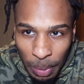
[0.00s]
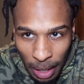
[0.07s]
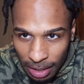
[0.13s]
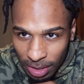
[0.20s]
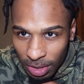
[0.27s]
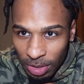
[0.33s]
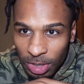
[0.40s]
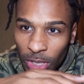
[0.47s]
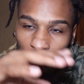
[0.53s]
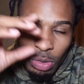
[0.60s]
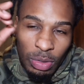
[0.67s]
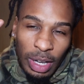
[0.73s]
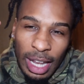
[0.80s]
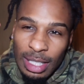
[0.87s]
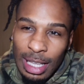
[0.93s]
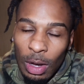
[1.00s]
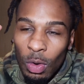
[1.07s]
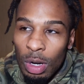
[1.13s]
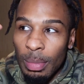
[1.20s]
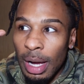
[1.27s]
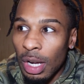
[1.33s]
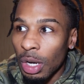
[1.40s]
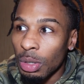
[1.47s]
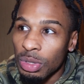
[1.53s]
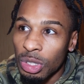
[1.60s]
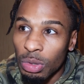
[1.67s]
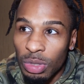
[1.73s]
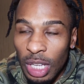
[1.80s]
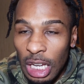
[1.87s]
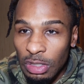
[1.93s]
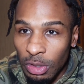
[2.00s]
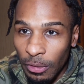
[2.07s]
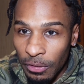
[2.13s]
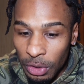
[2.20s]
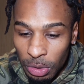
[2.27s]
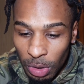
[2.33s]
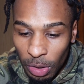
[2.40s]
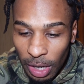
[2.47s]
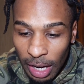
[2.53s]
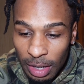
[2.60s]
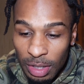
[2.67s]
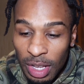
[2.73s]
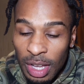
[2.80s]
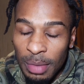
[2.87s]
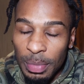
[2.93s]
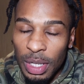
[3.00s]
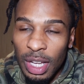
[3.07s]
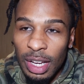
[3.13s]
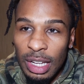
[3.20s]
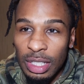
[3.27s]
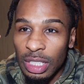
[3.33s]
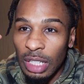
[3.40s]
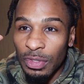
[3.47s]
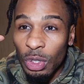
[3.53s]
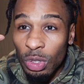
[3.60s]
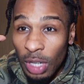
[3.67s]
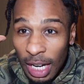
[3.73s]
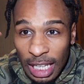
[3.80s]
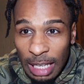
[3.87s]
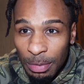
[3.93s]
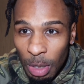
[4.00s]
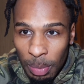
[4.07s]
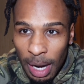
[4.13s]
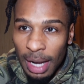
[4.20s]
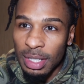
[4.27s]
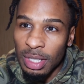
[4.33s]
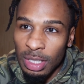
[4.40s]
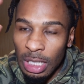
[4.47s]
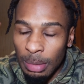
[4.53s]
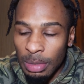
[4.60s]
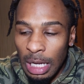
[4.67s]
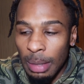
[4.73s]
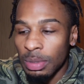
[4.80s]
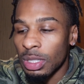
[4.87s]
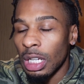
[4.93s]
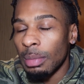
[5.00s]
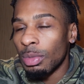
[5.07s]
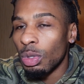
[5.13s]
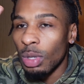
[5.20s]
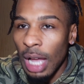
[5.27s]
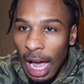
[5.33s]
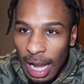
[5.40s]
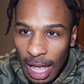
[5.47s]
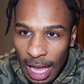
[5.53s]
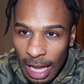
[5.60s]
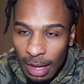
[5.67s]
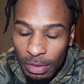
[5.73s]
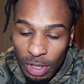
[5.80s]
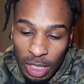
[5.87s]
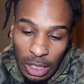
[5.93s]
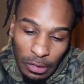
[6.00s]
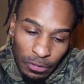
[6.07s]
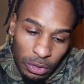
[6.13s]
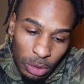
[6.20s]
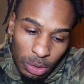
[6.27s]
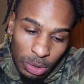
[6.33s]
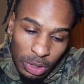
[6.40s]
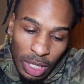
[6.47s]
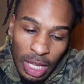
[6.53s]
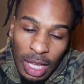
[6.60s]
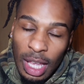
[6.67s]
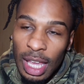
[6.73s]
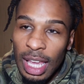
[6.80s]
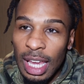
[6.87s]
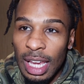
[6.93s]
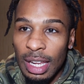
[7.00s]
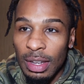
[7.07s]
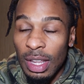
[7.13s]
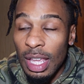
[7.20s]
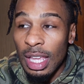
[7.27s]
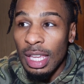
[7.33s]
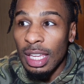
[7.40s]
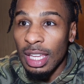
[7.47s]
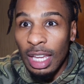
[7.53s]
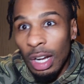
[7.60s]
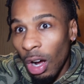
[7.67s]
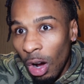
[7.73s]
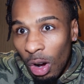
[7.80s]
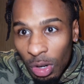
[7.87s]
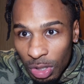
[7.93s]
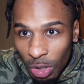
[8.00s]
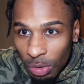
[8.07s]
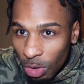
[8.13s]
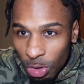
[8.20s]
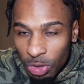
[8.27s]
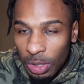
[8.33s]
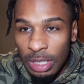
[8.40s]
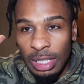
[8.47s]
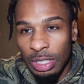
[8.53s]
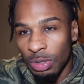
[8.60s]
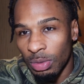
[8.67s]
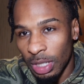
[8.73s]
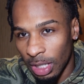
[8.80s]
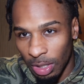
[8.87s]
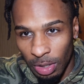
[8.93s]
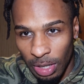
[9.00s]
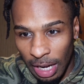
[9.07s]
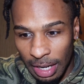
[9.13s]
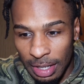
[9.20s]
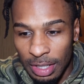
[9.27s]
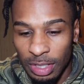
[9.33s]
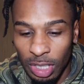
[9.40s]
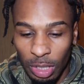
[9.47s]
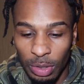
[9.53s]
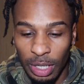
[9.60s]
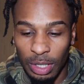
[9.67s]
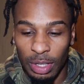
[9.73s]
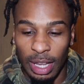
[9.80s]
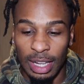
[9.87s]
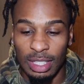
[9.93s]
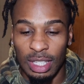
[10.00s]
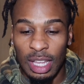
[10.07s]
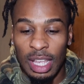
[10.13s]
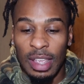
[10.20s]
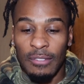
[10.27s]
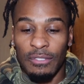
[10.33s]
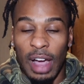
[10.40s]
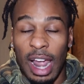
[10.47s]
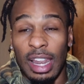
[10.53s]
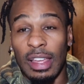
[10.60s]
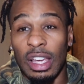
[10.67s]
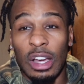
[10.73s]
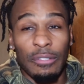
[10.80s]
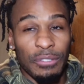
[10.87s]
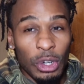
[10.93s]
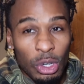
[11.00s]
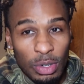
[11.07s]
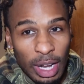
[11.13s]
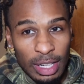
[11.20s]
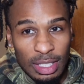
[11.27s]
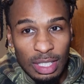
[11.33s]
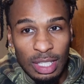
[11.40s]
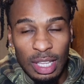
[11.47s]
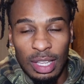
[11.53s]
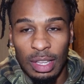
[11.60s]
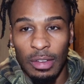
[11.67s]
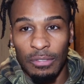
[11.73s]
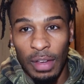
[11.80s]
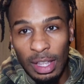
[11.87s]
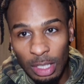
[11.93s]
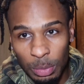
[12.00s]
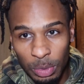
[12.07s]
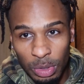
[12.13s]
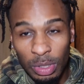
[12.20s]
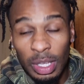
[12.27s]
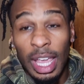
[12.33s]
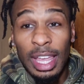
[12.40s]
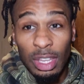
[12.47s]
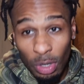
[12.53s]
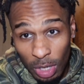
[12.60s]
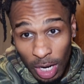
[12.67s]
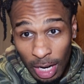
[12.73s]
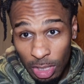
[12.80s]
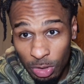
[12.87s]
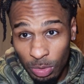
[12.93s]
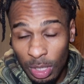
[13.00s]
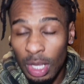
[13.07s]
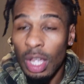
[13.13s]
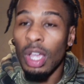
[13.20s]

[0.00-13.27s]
pasta, so that's like one of my go-to things for food, okay? Because if you try to keep your body to tip-top shape, you gotta have good foods and get all your nutrients that you need, okay? So either that's finding good food that's available in your country,